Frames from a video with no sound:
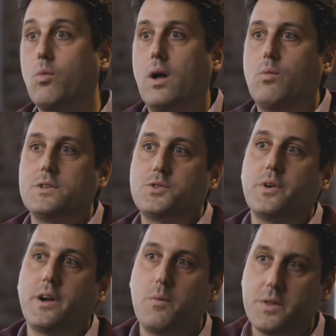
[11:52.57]
Well, what's
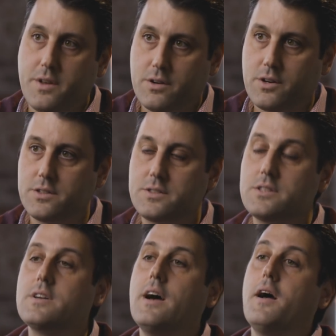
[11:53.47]
going on with their currencies?